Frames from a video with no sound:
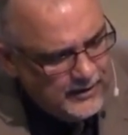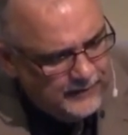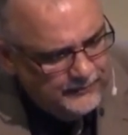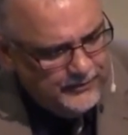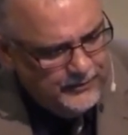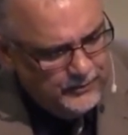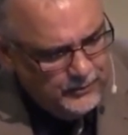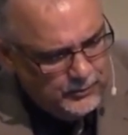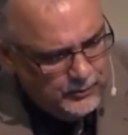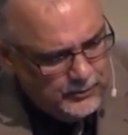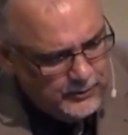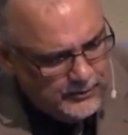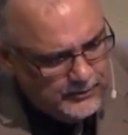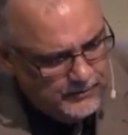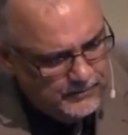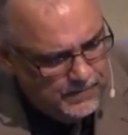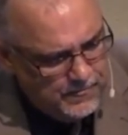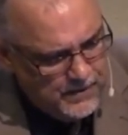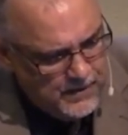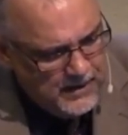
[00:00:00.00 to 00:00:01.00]
of the Lord.
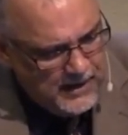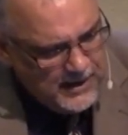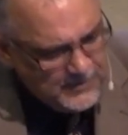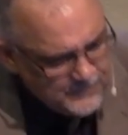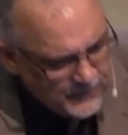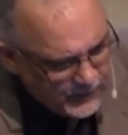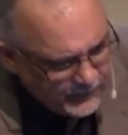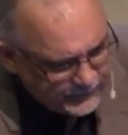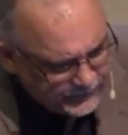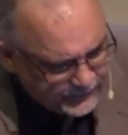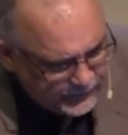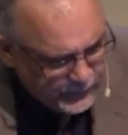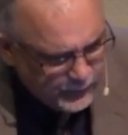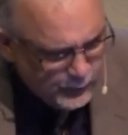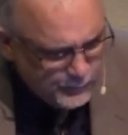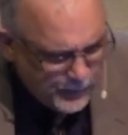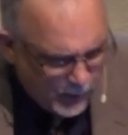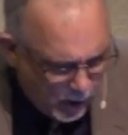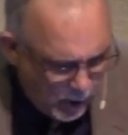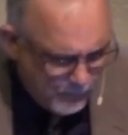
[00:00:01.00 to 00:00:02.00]
In verse
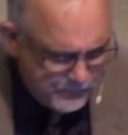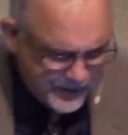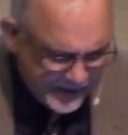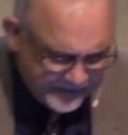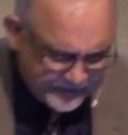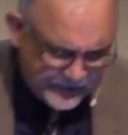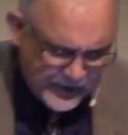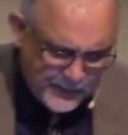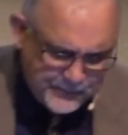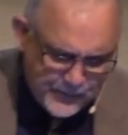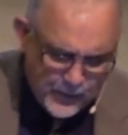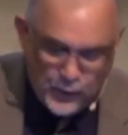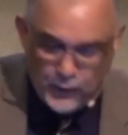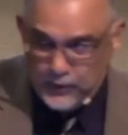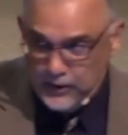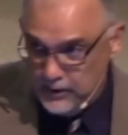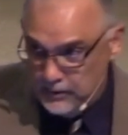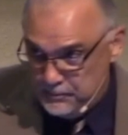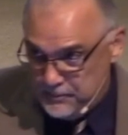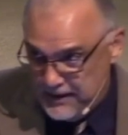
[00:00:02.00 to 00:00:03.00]
2, Paul picks up
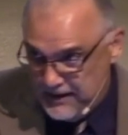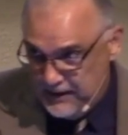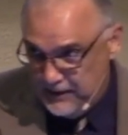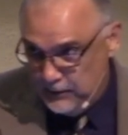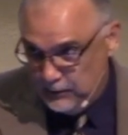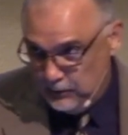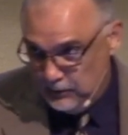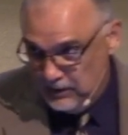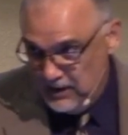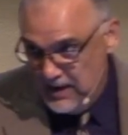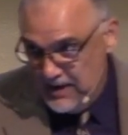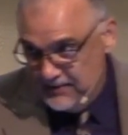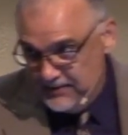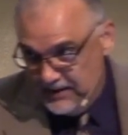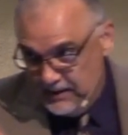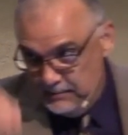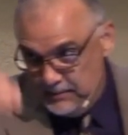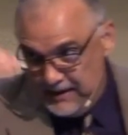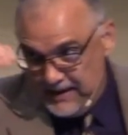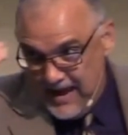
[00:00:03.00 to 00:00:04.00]
on an appeal that
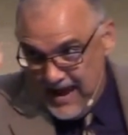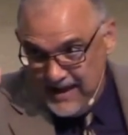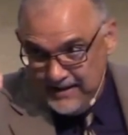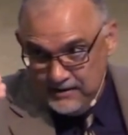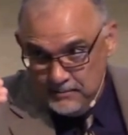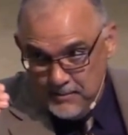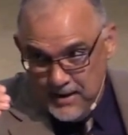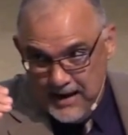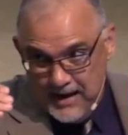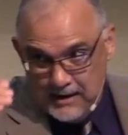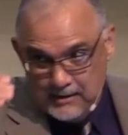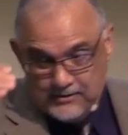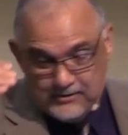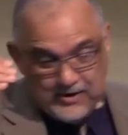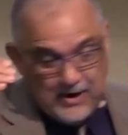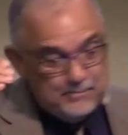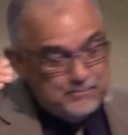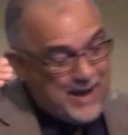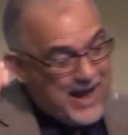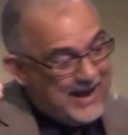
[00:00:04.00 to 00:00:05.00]
he began to make
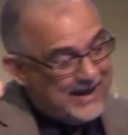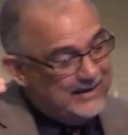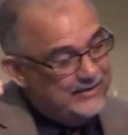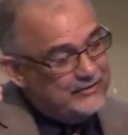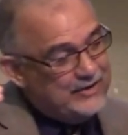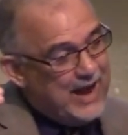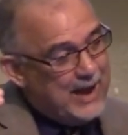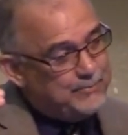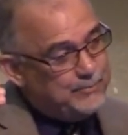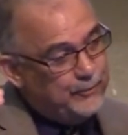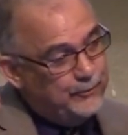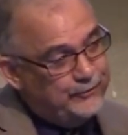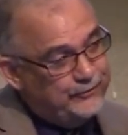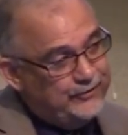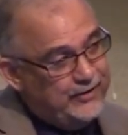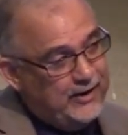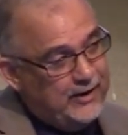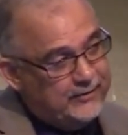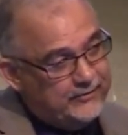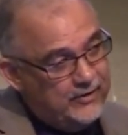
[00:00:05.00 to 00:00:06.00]
back in chapter
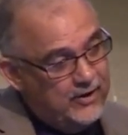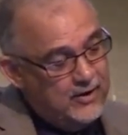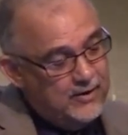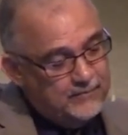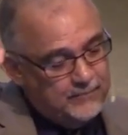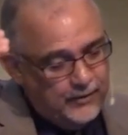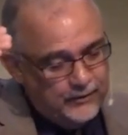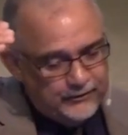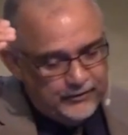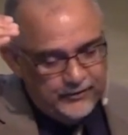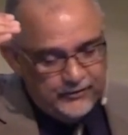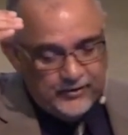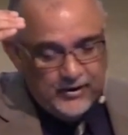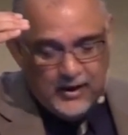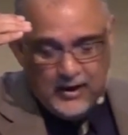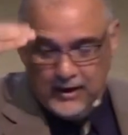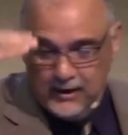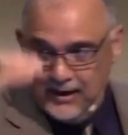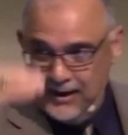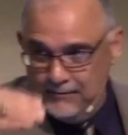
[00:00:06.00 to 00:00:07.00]
6, verses
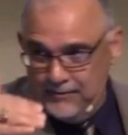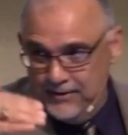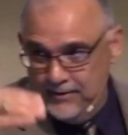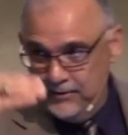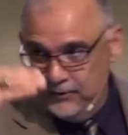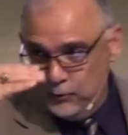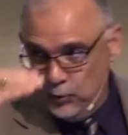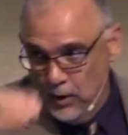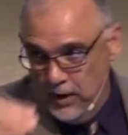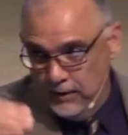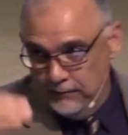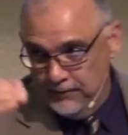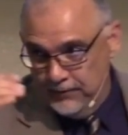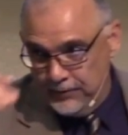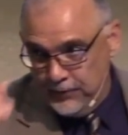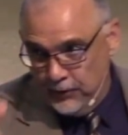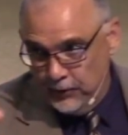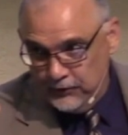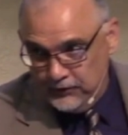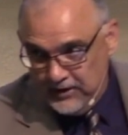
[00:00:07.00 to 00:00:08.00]
11, 12, and
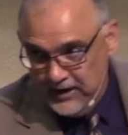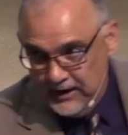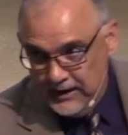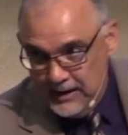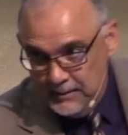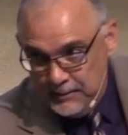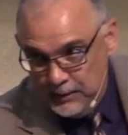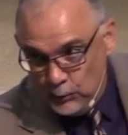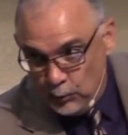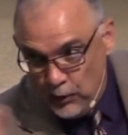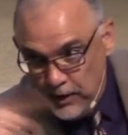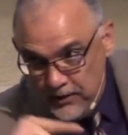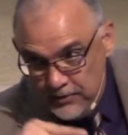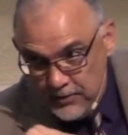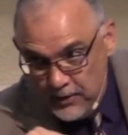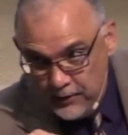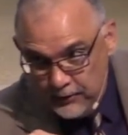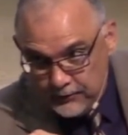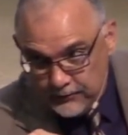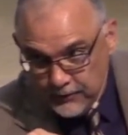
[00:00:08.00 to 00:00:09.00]
13. Let me read
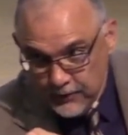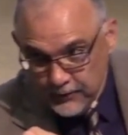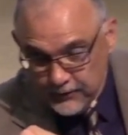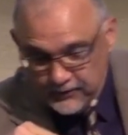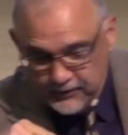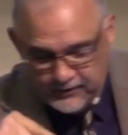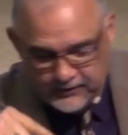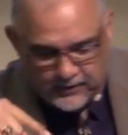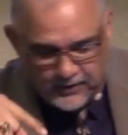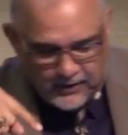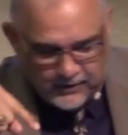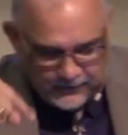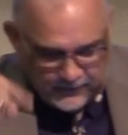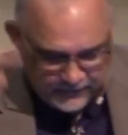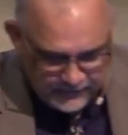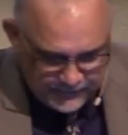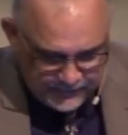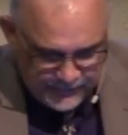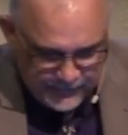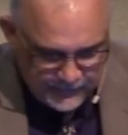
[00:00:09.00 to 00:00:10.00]
those verses,
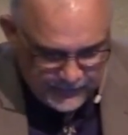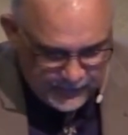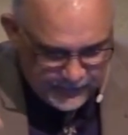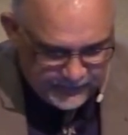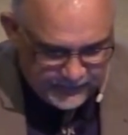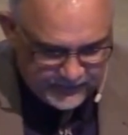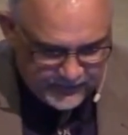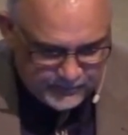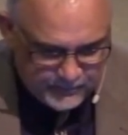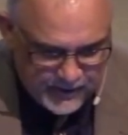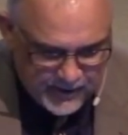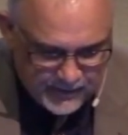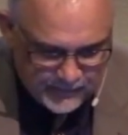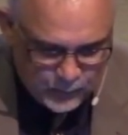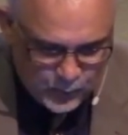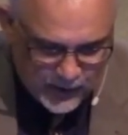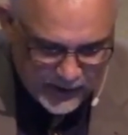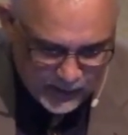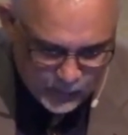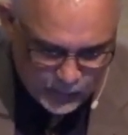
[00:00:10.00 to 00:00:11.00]
just a few verses above
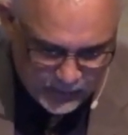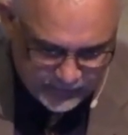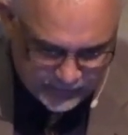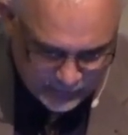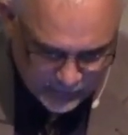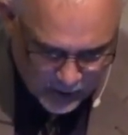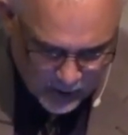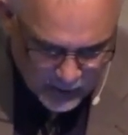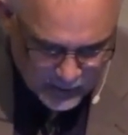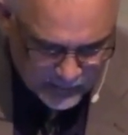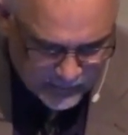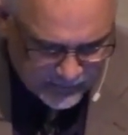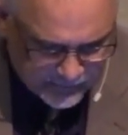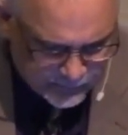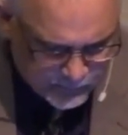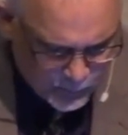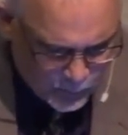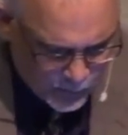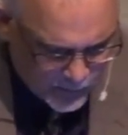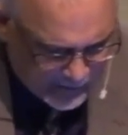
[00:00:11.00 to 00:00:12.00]
where we started
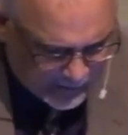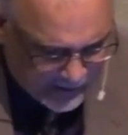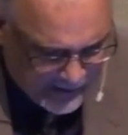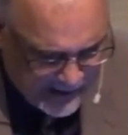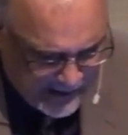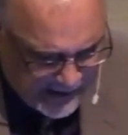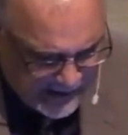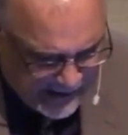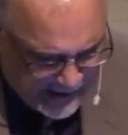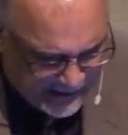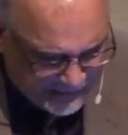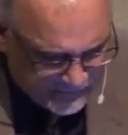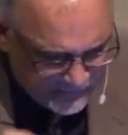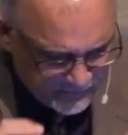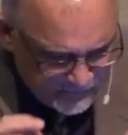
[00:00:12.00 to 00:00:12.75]
this morning. In